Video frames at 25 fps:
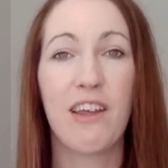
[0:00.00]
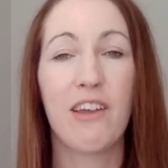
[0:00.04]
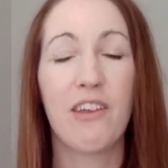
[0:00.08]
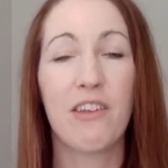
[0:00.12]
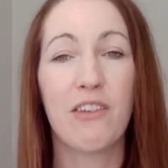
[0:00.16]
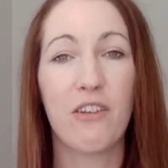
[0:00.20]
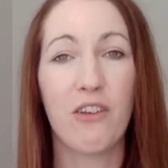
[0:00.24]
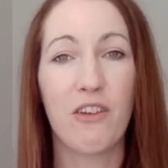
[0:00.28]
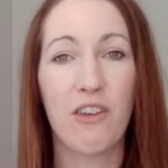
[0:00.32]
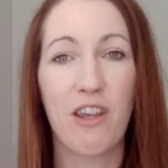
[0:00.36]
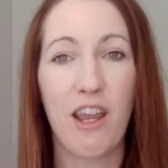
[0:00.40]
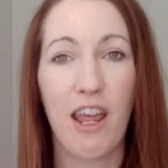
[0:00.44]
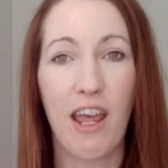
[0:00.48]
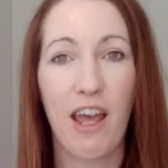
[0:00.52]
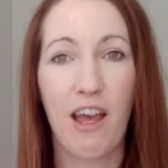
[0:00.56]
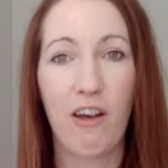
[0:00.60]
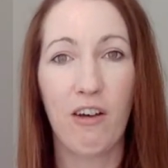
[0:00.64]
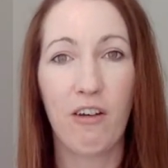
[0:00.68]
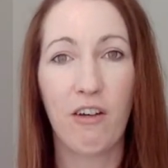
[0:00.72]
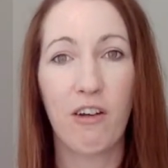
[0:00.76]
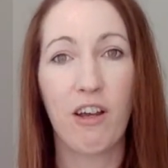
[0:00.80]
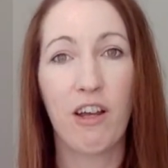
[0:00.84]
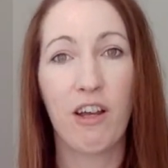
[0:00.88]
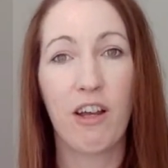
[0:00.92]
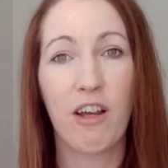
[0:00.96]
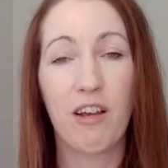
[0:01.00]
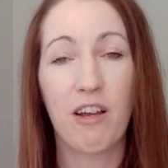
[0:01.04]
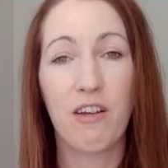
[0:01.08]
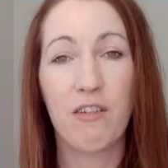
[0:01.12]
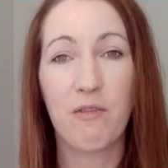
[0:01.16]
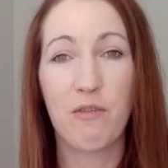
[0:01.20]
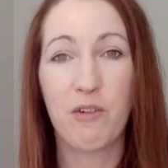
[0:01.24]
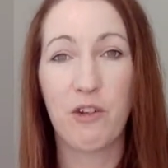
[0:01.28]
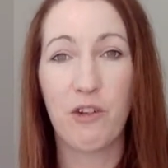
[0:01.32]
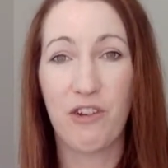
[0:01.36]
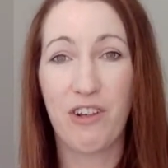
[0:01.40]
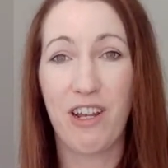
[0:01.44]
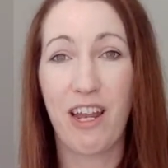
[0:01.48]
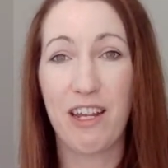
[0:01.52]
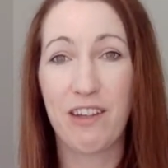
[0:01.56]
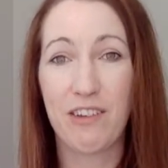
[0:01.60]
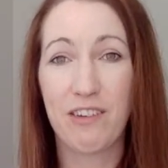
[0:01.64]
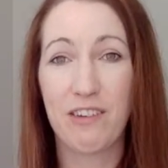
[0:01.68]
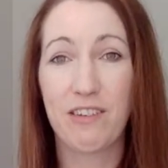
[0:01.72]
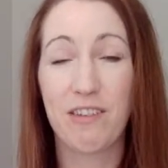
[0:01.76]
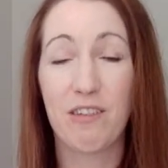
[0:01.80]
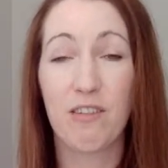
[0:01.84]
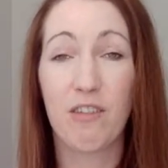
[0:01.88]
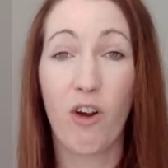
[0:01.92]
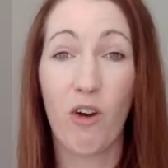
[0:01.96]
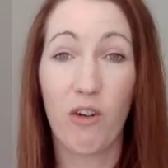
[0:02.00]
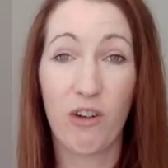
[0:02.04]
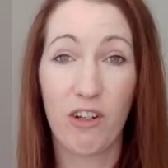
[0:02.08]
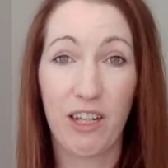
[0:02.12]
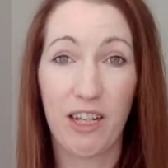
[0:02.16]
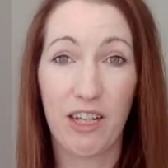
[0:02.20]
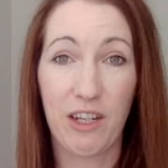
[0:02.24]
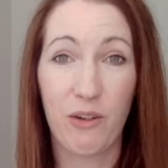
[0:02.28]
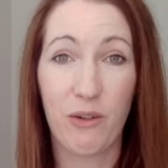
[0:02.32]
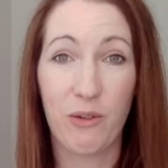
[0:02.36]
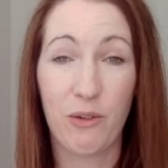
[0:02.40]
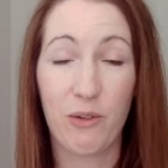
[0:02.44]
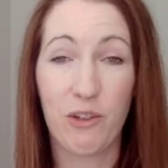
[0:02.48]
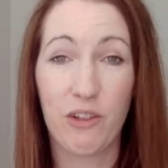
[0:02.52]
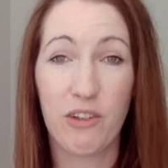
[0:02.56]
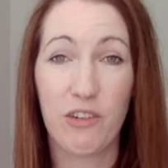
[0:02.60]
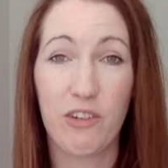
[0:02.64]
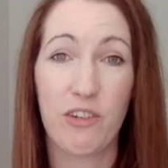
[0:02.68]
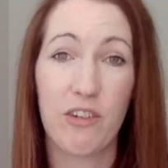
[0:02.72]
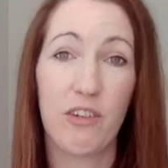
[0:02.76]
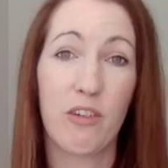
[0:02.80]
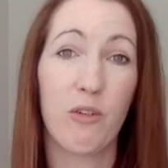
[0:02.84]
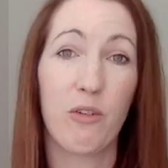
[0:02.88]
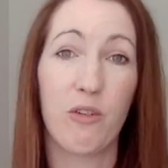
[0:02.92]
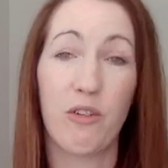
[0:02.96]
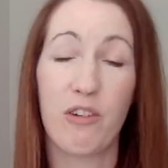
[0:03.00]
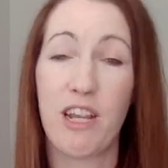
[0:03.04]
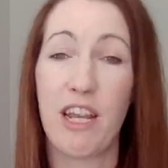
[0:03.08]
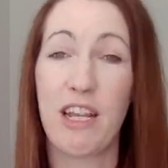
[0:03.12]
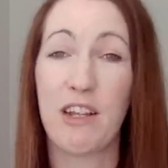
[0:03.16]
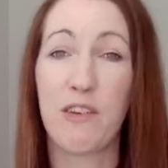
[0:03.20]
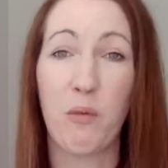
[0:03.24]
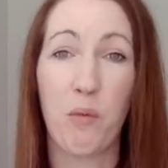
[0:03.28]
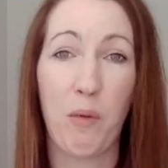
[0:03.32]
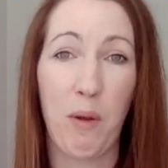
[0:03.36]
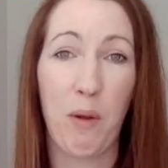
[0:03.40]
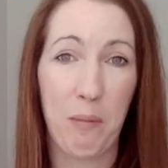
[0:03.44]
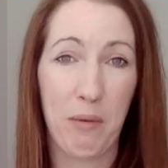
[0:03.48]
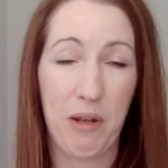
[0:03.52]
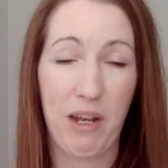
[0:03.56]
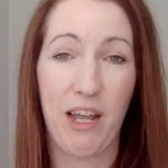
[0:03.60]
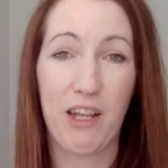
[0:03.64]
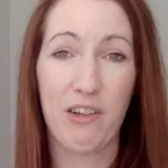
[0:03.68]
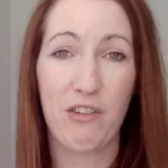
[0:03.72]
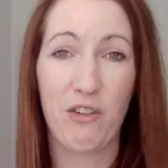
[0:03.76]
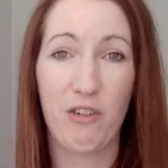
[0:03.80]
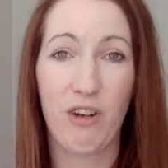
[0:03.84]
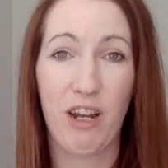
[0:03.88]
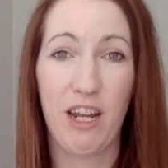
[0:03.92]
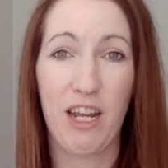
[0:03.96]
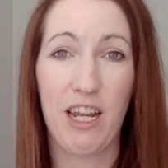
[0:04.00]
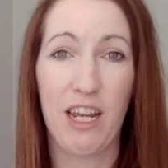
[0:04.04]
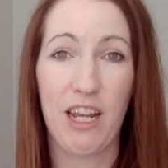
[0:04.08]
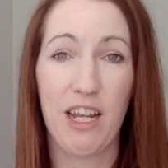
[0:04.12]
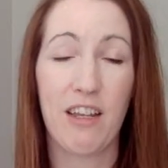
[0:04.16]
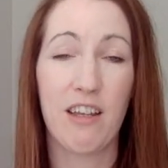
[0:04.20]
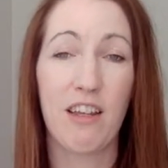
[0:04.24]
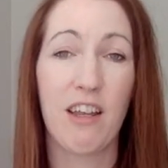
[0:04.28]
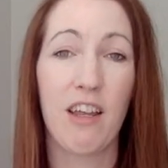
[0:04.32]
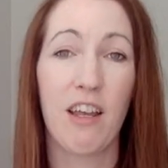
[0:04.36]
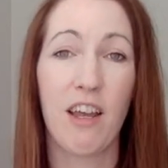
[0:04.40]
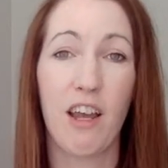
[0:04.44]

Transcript: So now for your next online course or next webinar training,